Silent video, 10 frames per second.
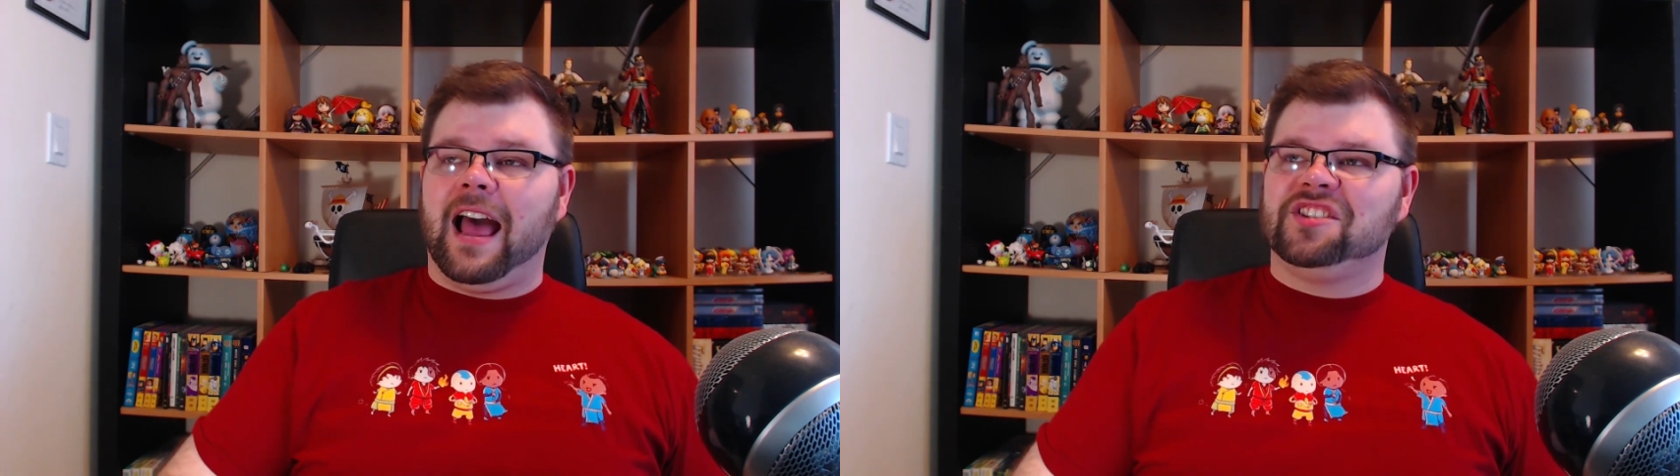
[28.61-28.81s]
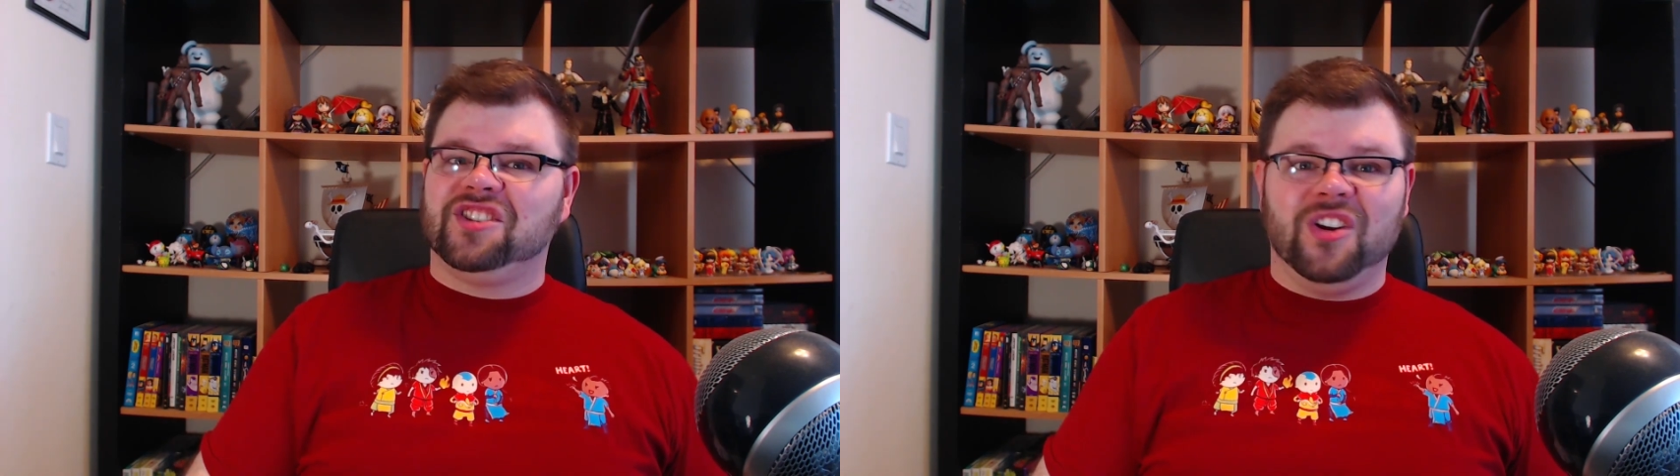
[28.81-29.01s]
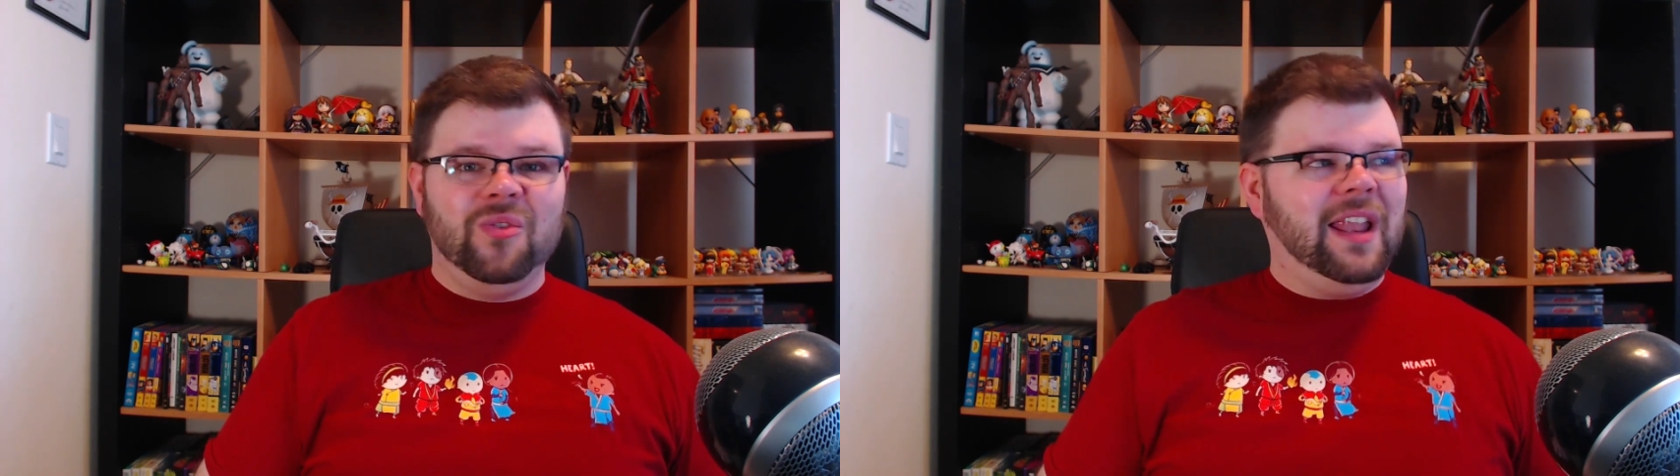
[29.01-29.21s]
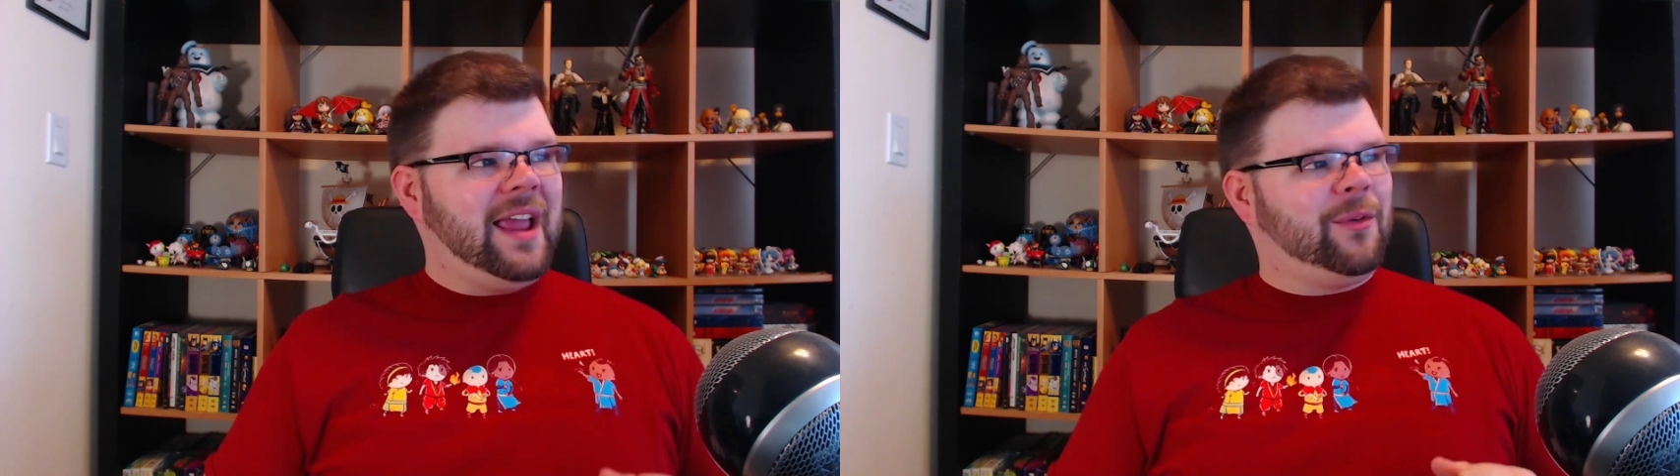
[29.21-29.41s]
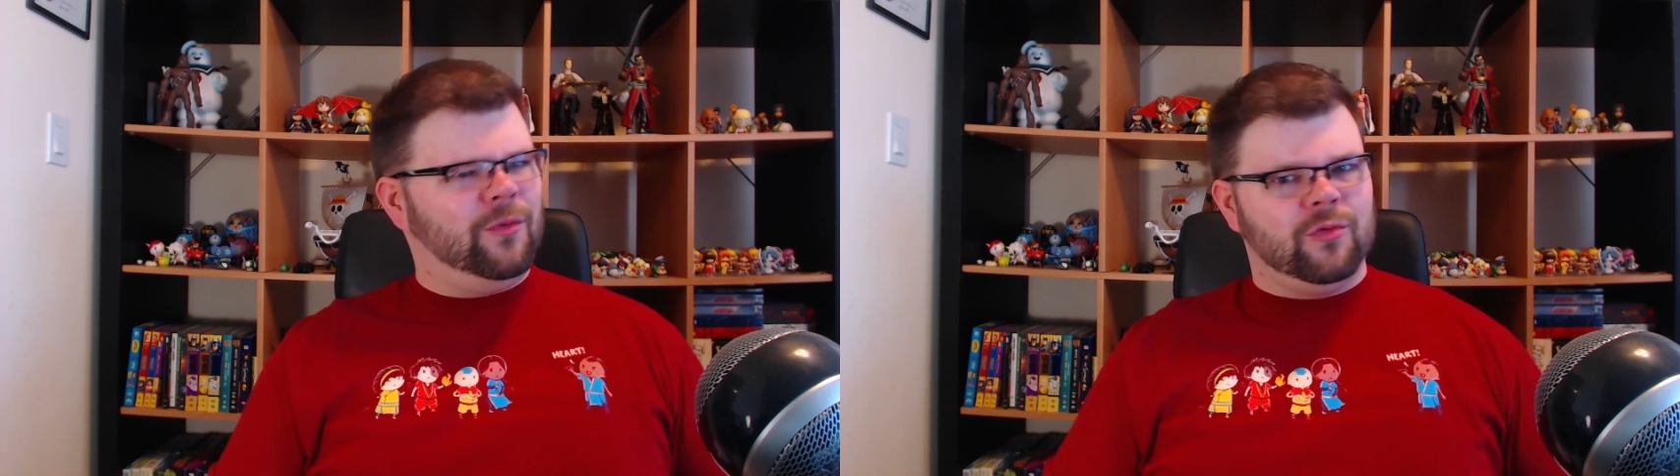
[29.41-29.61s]
a show
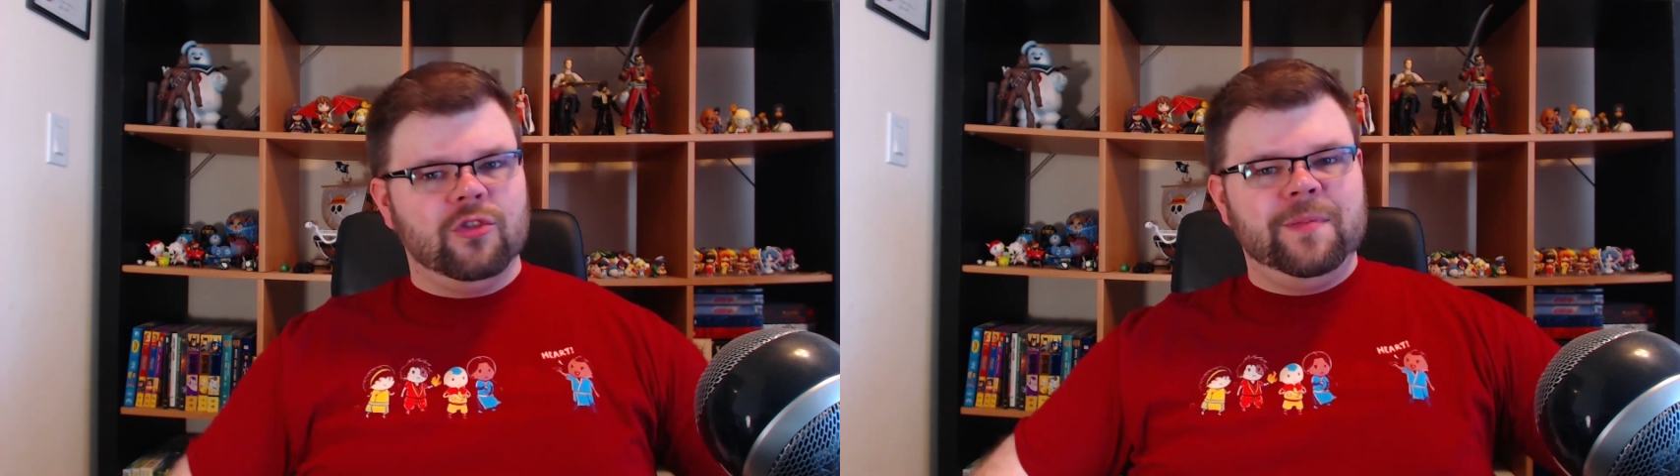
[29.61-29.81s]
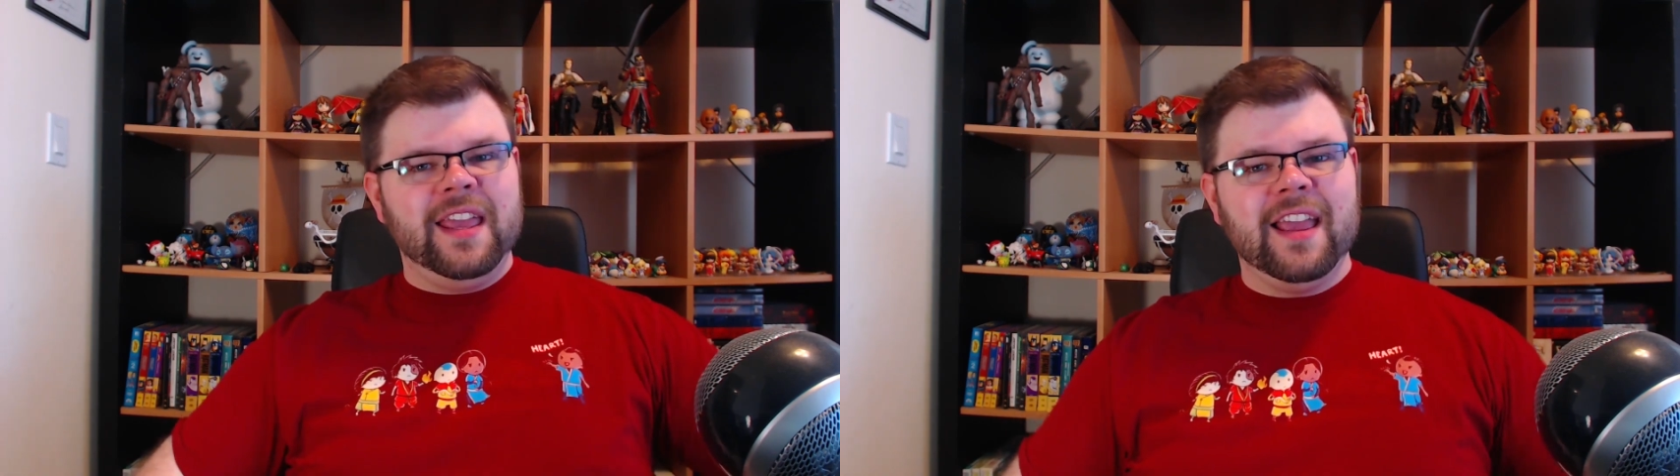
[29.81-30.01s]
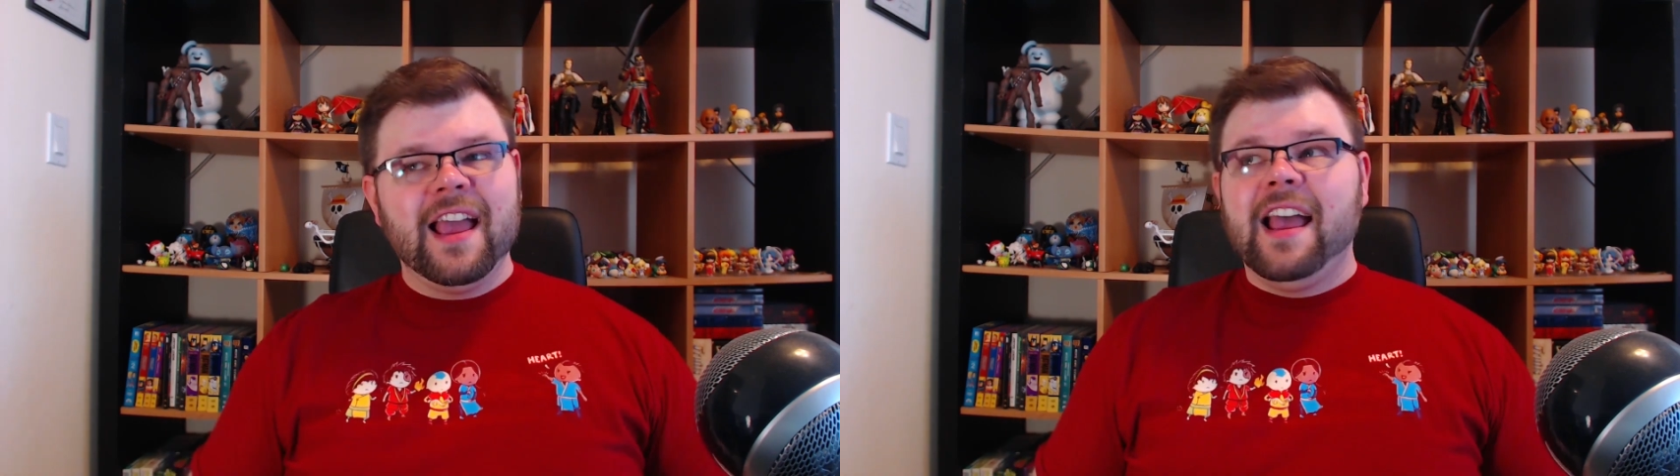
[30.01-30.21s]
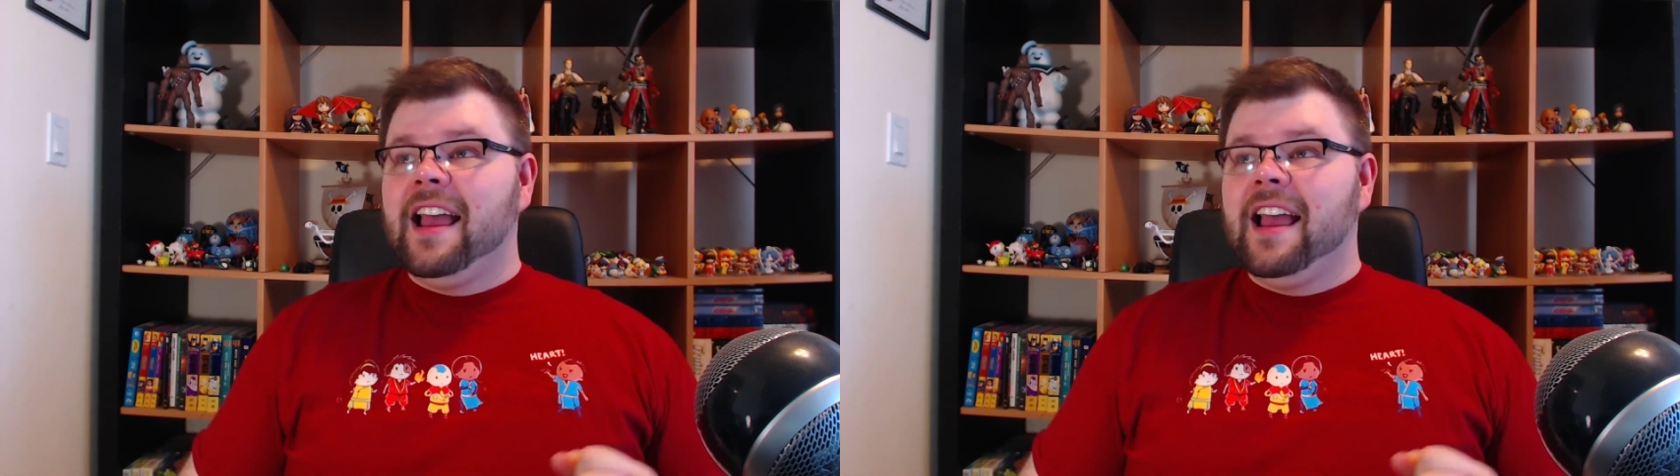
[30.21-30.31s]
like RWBY,